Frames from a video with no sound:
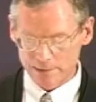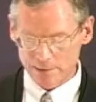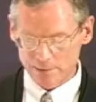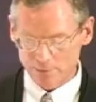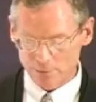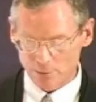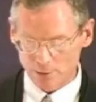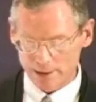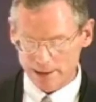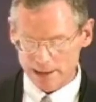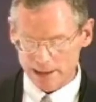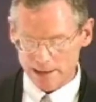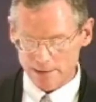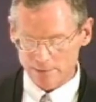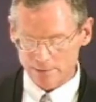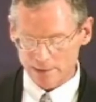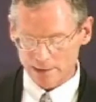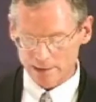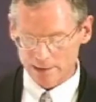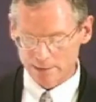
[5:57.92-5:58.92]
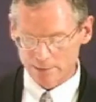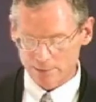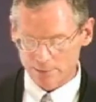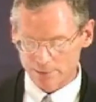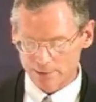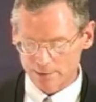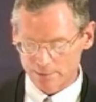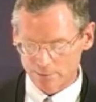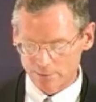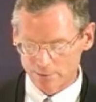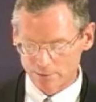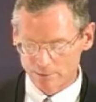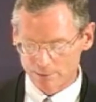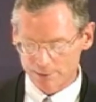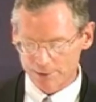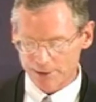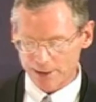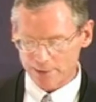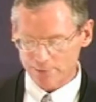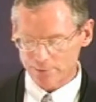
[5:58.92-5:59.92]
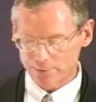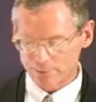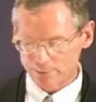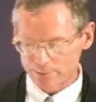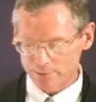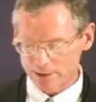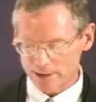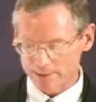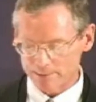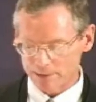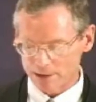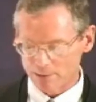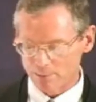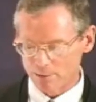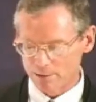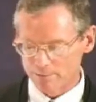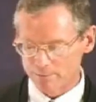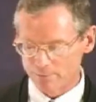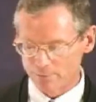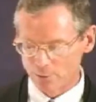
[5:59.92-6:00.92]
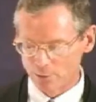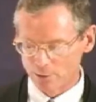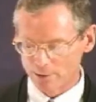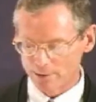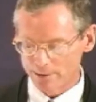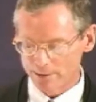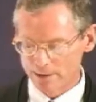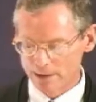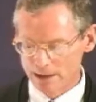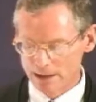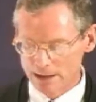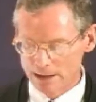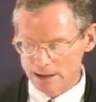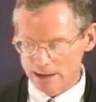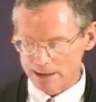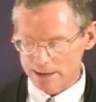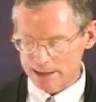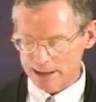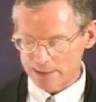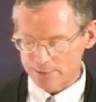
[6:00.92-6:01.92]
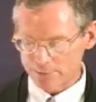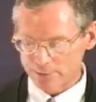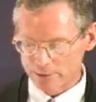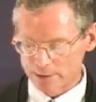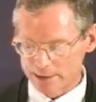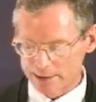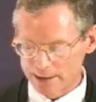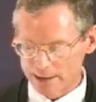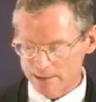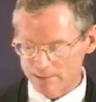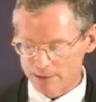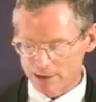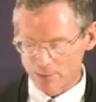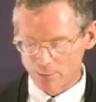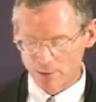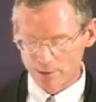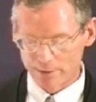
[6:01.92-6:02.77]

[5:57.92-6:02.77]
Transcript: 1928 to 1932, production was cut by one-fourth and national income by